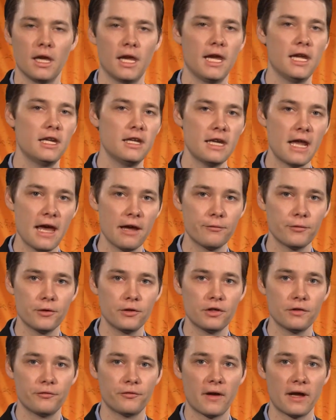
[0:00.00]
In an effort
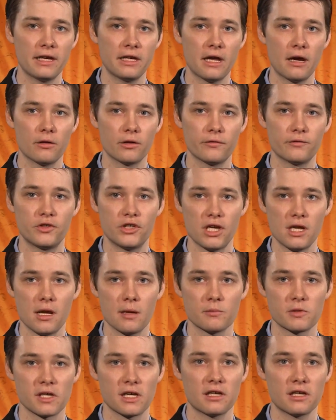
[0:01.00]
to find out if GM's